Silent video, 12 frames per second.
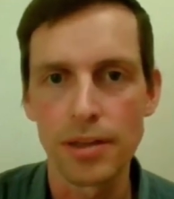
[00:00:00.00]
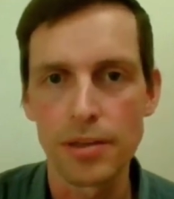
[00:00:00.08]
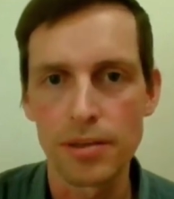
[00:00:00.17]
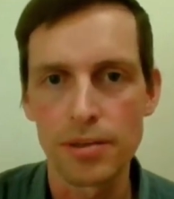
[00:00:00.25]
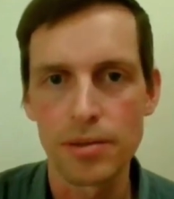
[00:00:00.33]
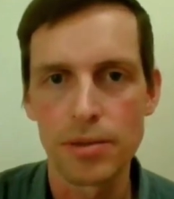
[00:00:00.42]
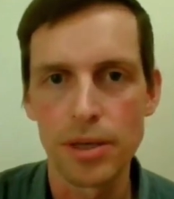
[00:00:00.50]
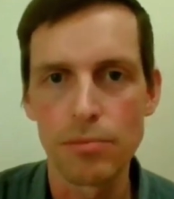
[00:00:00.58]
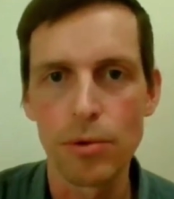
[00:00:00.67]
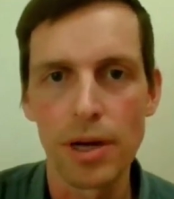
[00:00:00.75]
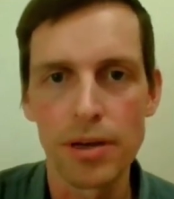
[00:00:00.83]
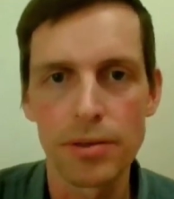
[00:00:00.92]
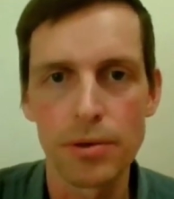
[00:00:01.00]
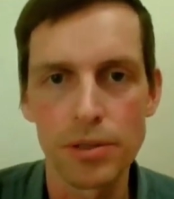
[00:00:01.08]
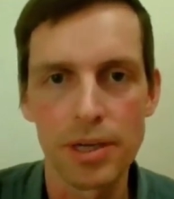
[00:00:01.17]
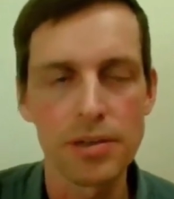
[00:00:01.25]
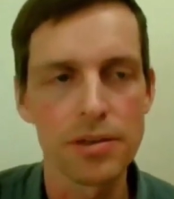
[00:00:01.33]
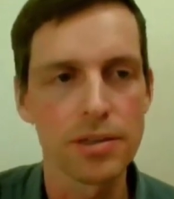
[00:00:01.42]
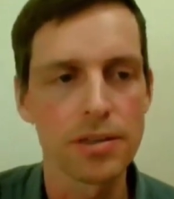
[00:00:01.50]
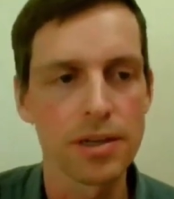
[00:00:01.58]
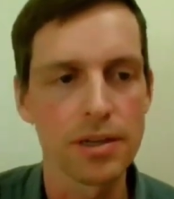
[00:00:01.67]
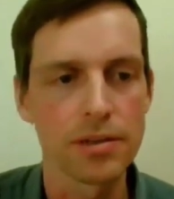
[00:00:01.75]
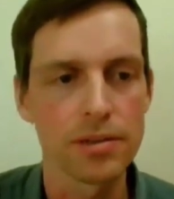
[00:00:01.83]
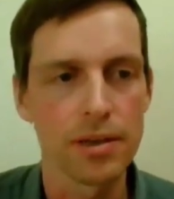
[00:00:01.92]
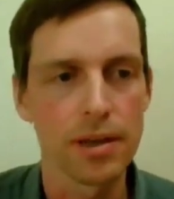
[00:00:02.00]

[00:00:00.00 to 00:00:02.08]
in these genome-wide association studies.